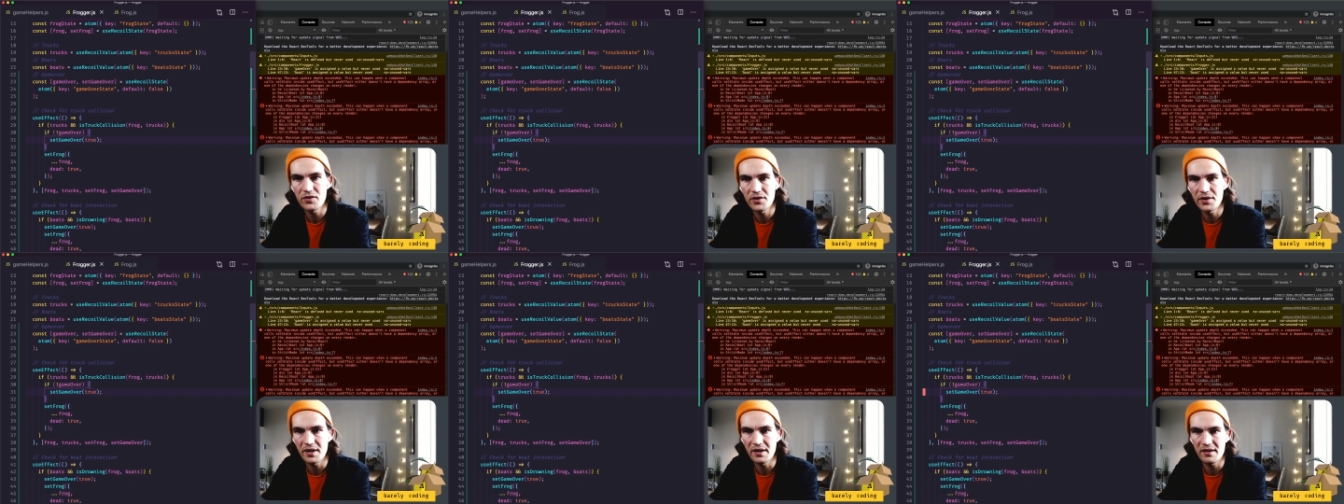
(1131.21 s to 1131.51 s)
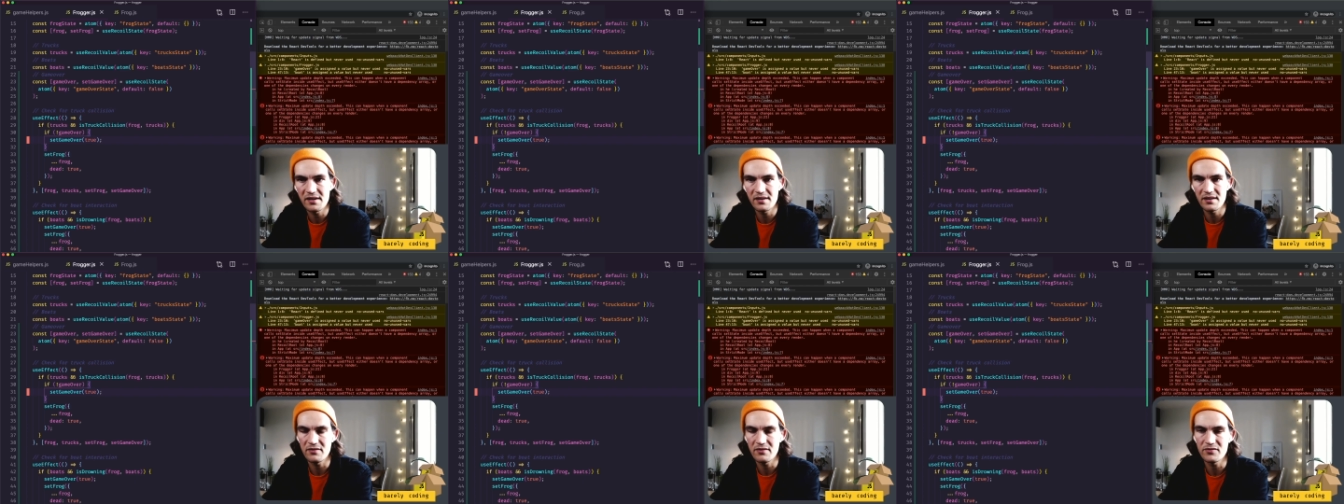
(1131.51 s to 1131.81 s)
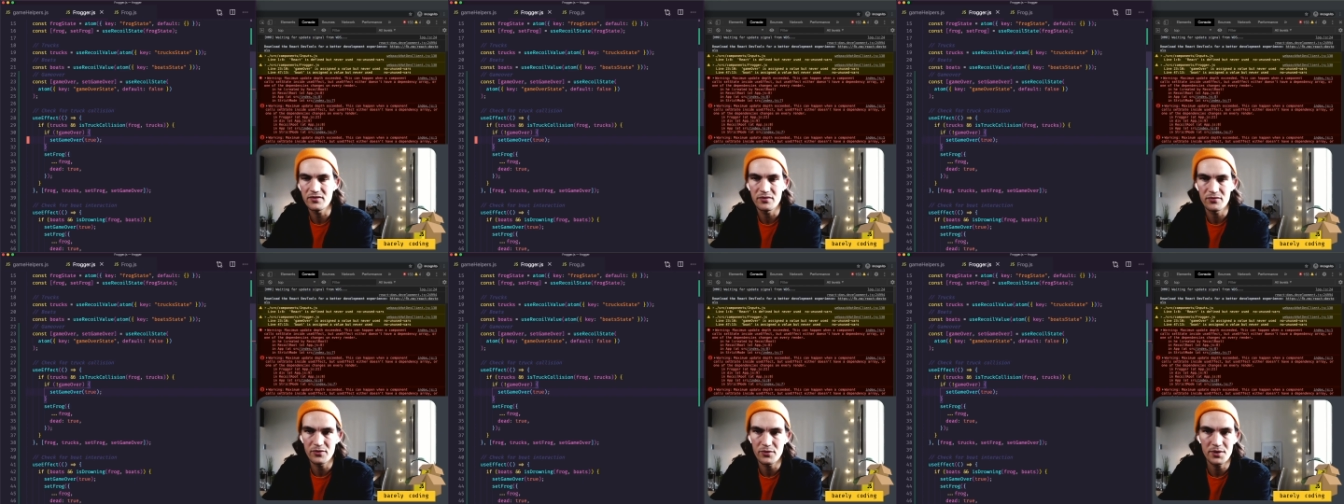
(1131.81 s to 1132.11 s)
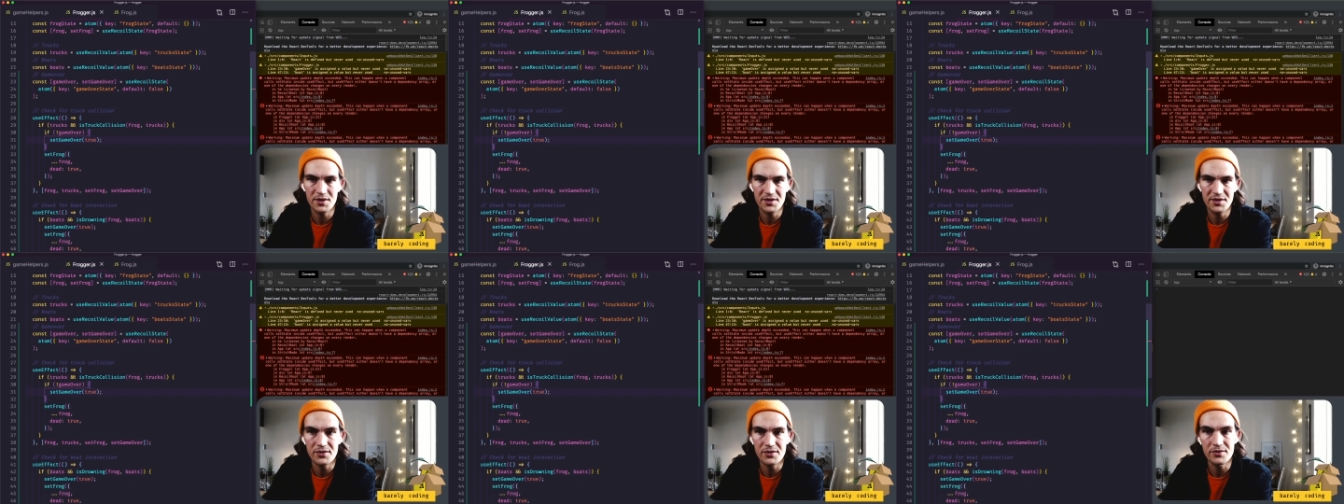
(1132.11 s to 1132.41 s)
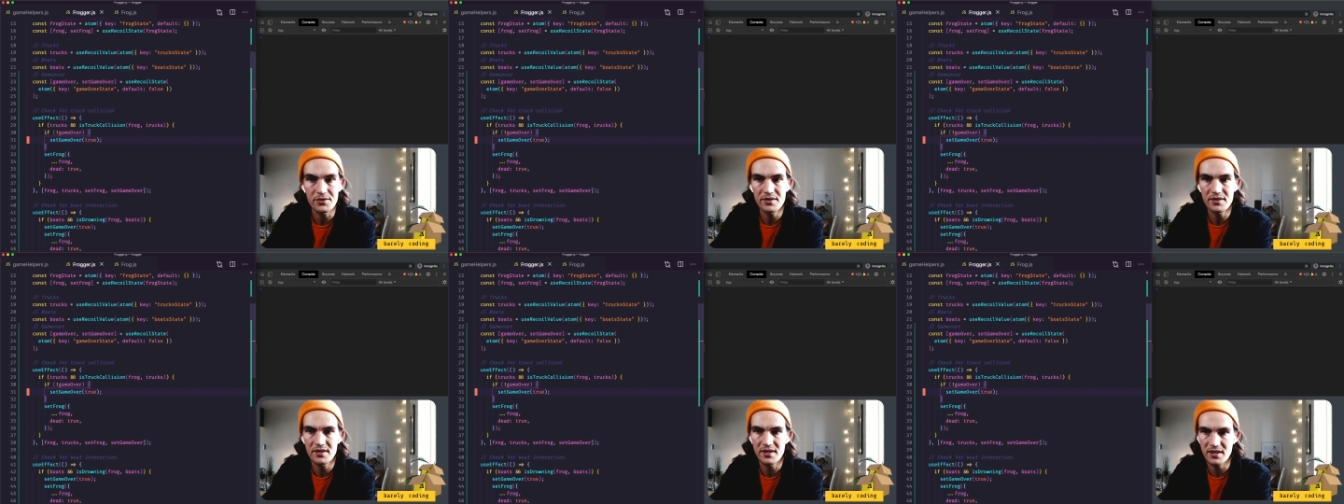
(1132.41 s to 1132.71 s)
and if the frog is not
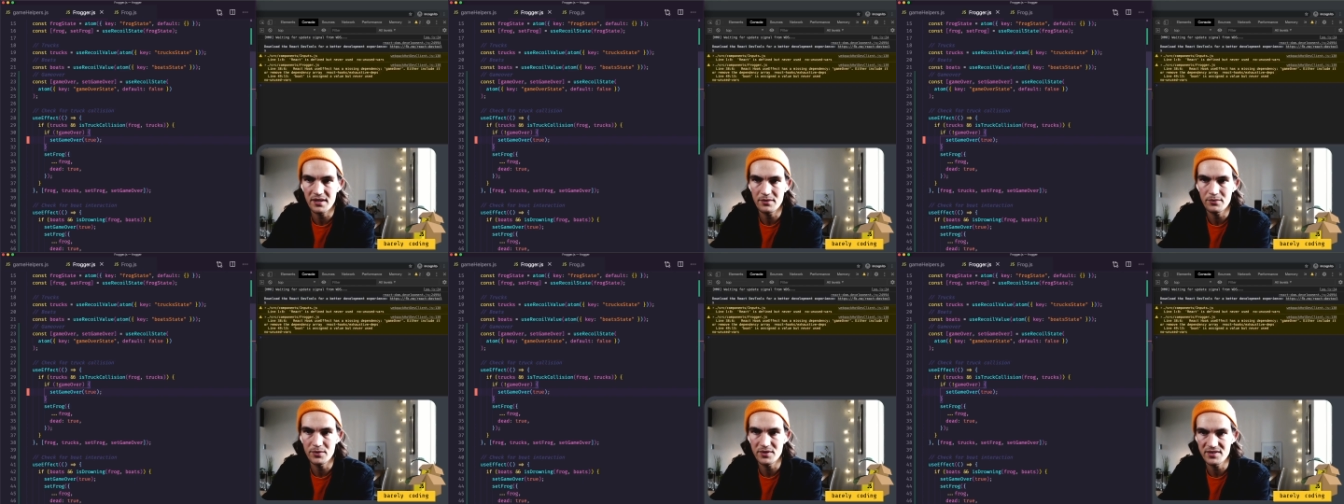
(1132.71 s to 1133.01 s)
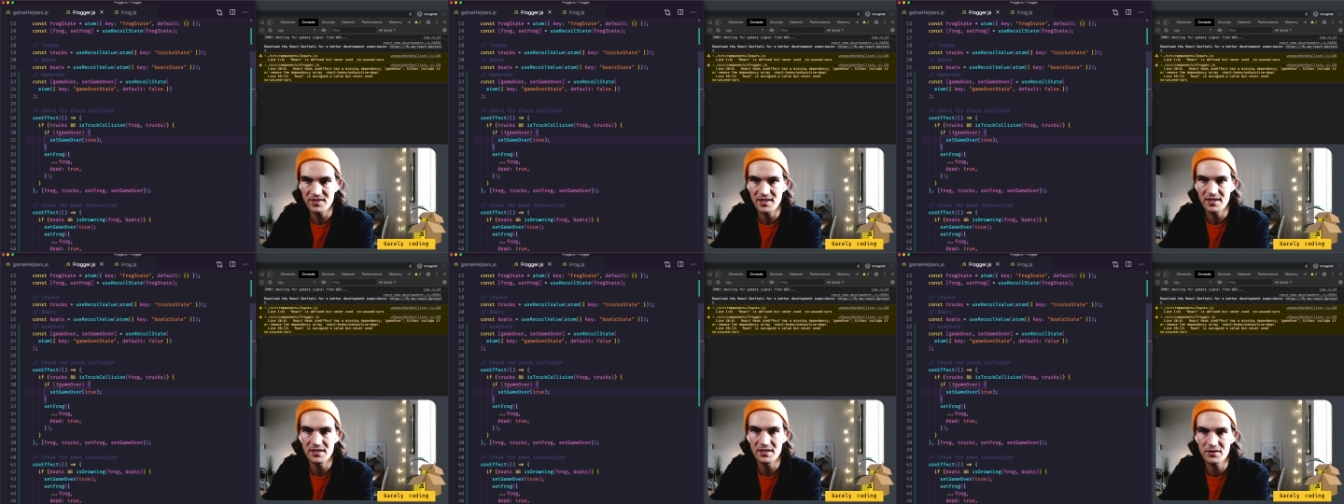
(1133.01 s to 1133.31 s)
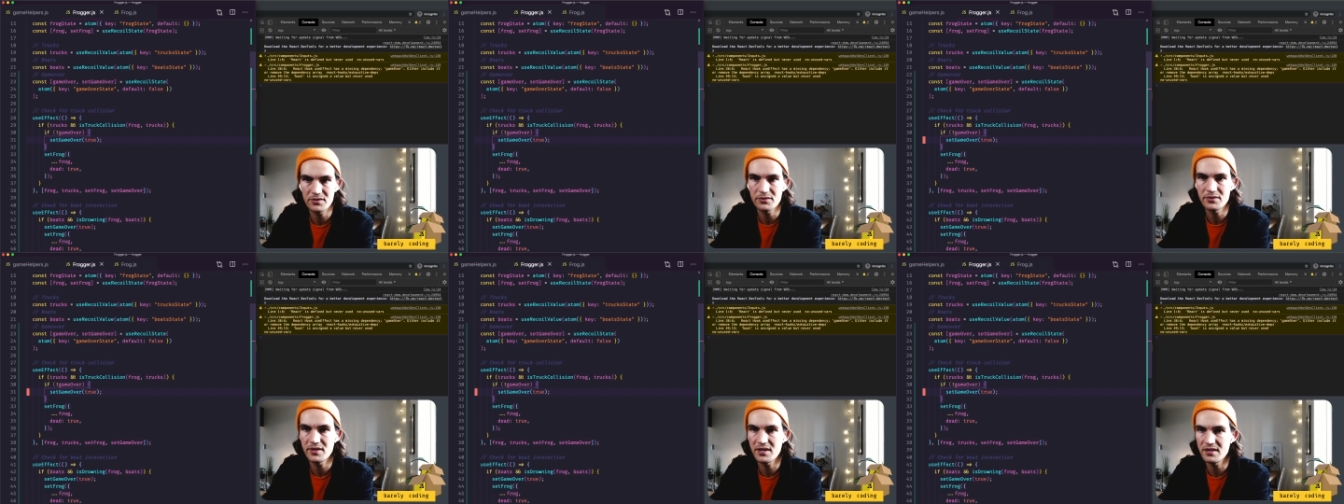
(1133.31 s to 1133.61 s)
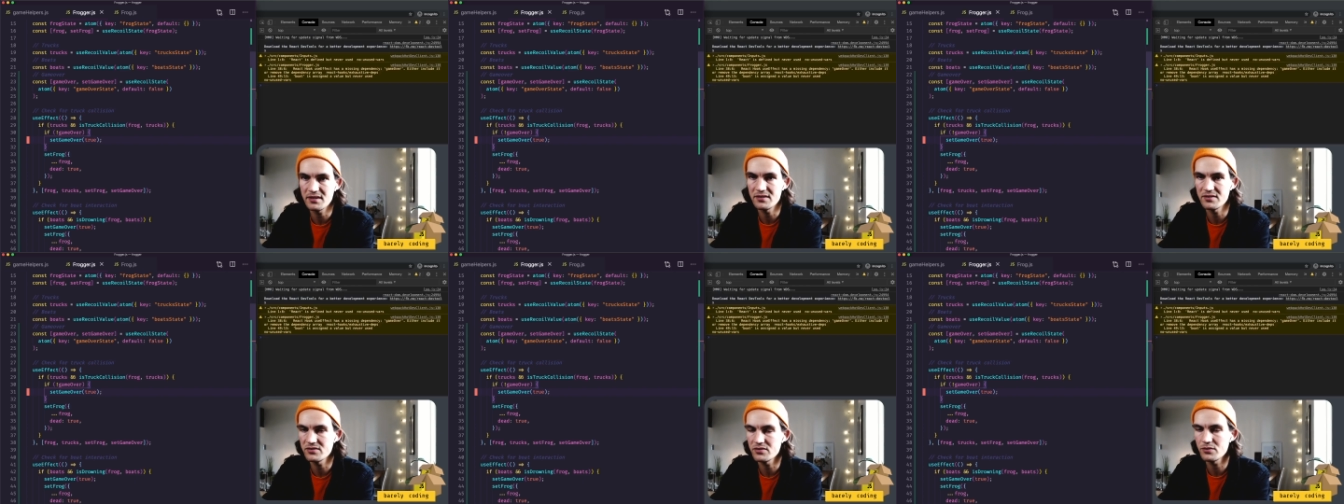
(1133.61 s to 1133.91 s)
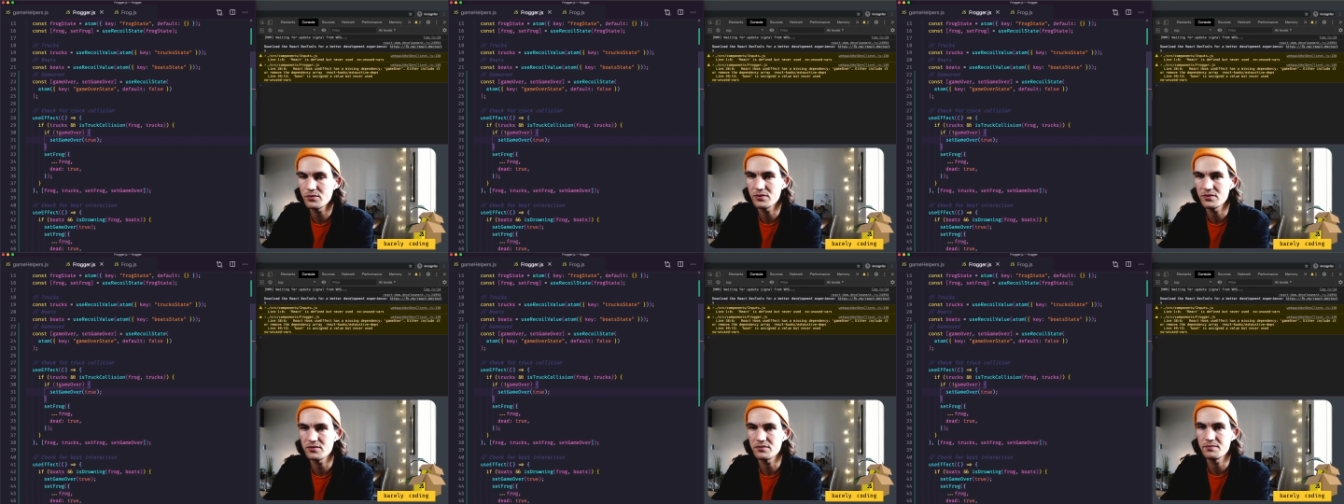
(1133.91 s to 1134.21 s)
dead, we set it to dead, and so on.